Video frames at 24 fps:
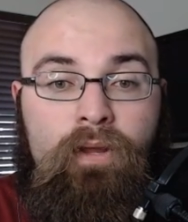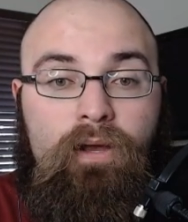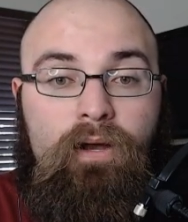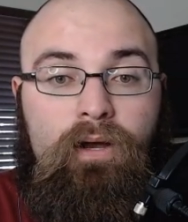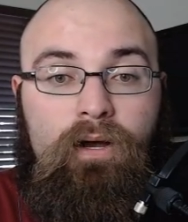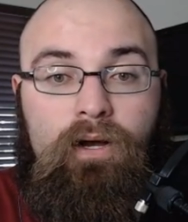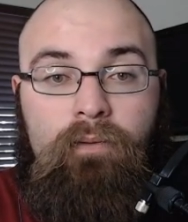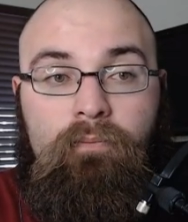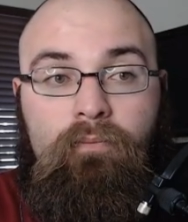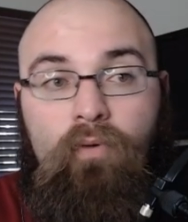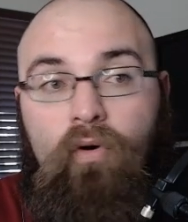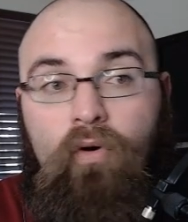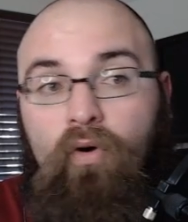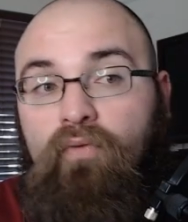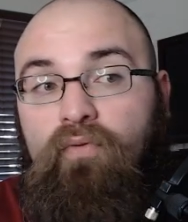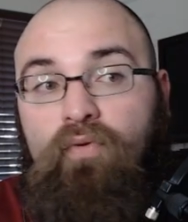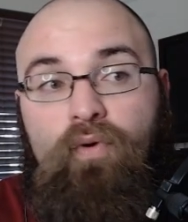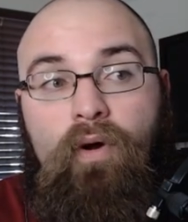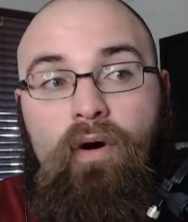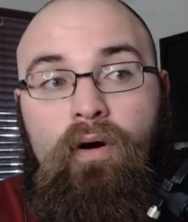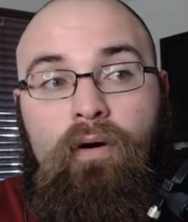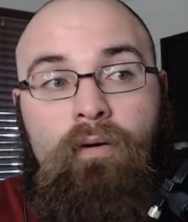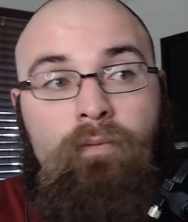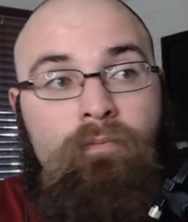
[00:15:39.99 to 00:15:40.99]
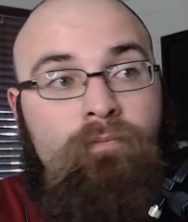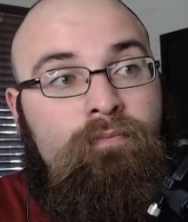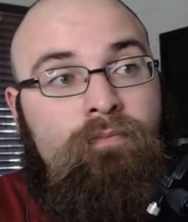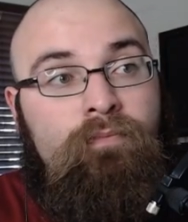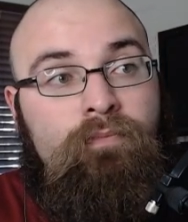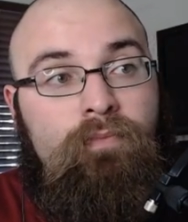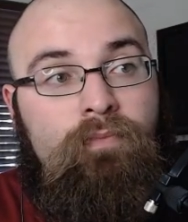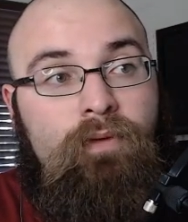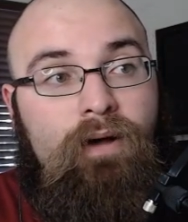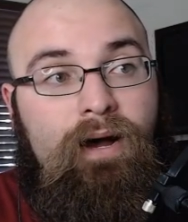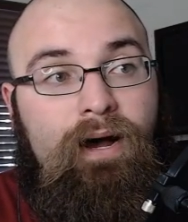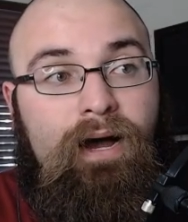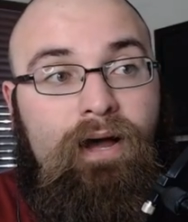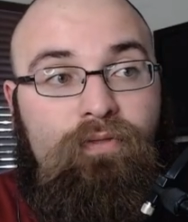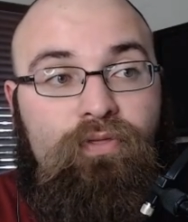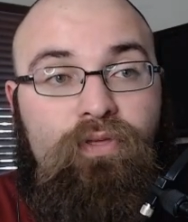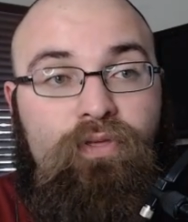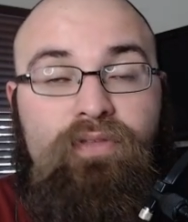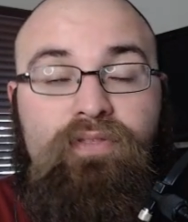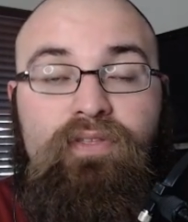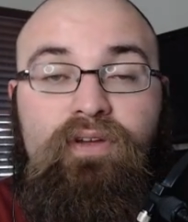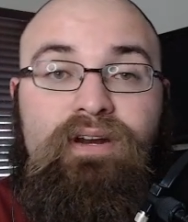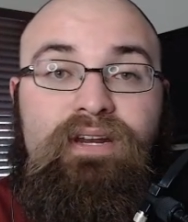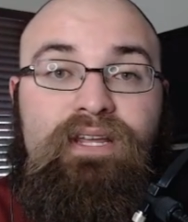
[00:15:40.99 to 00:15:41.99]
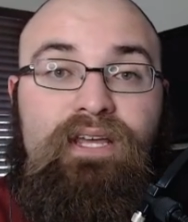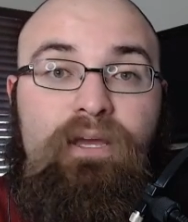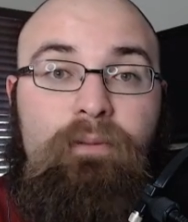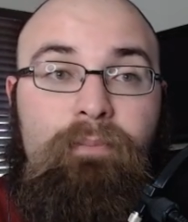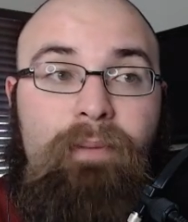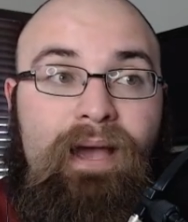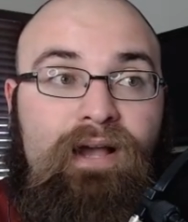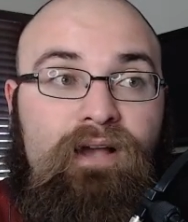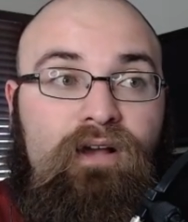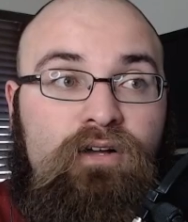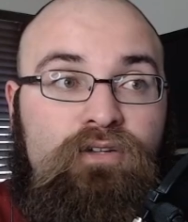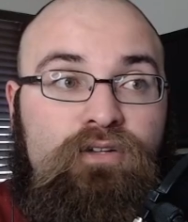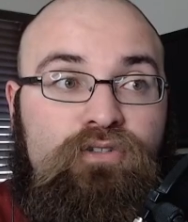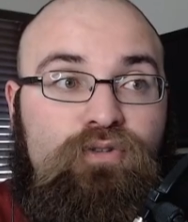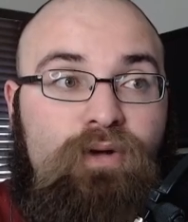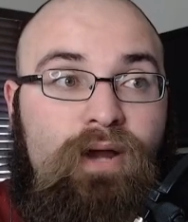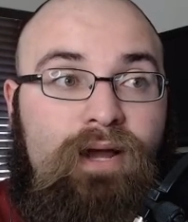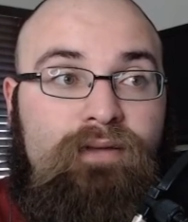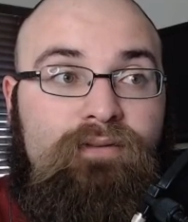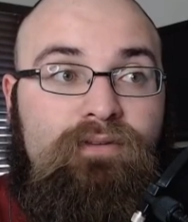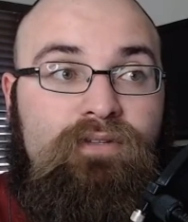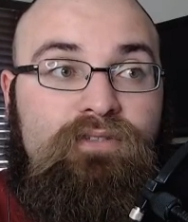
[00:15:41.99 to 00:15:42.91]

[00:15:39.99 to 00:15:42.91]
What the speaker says: Overall, I think they're going to get back on track.